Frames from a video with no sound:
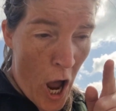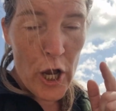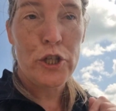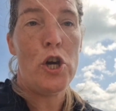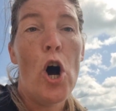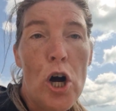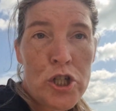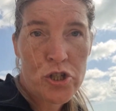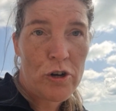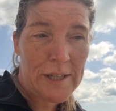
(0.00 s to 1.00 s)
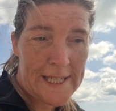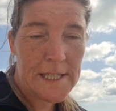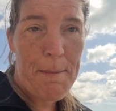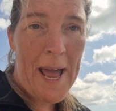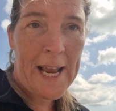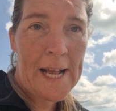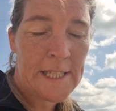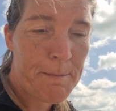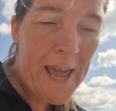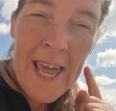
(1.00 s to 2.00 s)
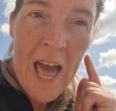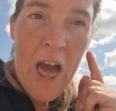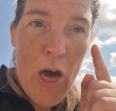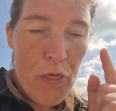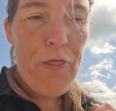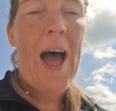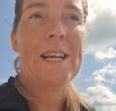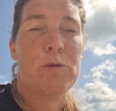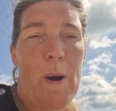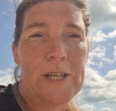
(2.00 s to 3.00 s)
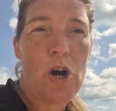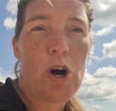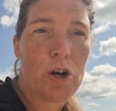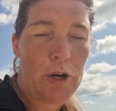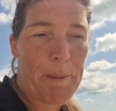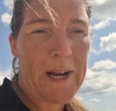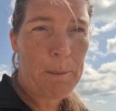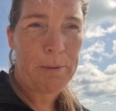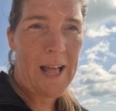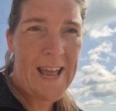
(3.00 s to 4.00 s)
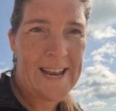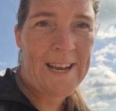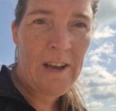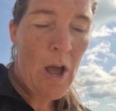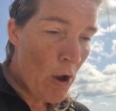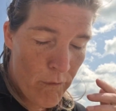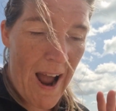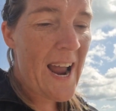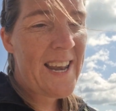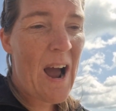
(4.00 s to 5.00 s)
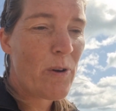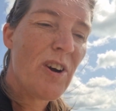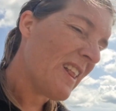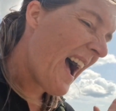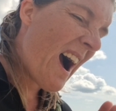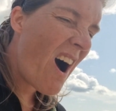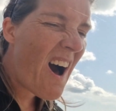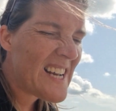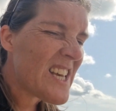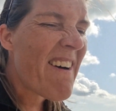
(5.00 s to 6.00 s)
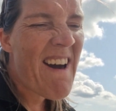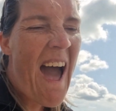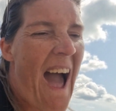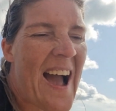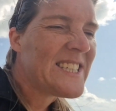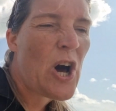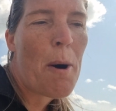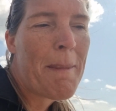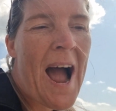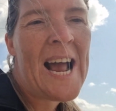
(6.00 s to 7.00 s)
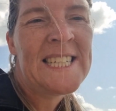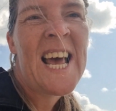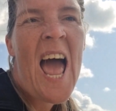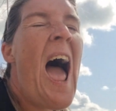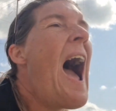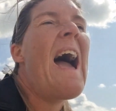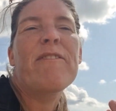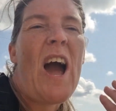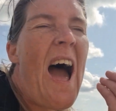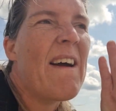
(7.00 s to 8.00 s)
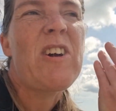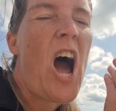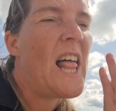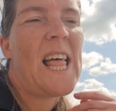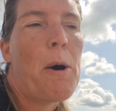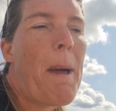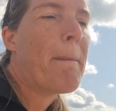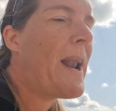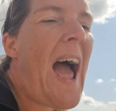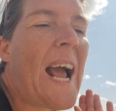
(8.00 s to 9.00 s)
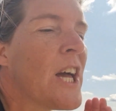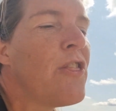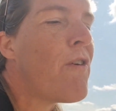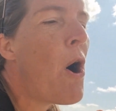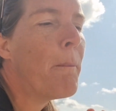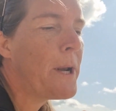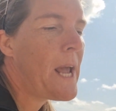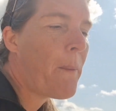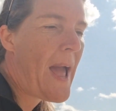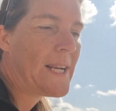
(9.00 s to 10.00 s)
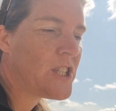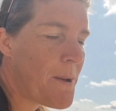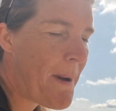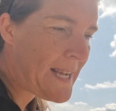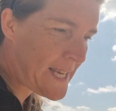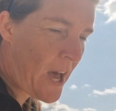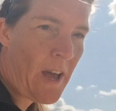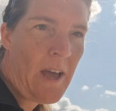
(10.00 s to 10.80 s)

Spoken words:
and you're struggling to make ends meet, that's when you're going to be complaining. Right now you're like, oh, it's all right, I don't mind, I've got a little bit of money, I can throw money away, it doesn't matter.